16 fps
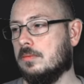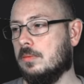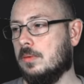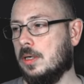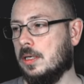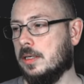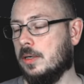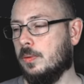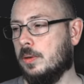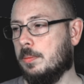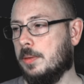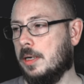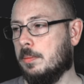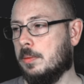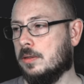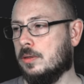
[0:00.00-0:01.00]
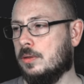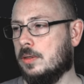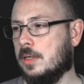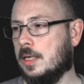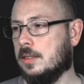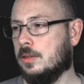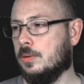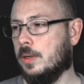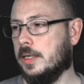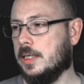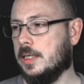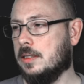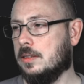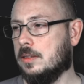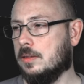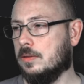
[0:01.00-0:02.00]
Well, they will be able to do that too, I
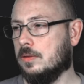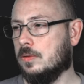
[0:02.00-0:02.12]
guess.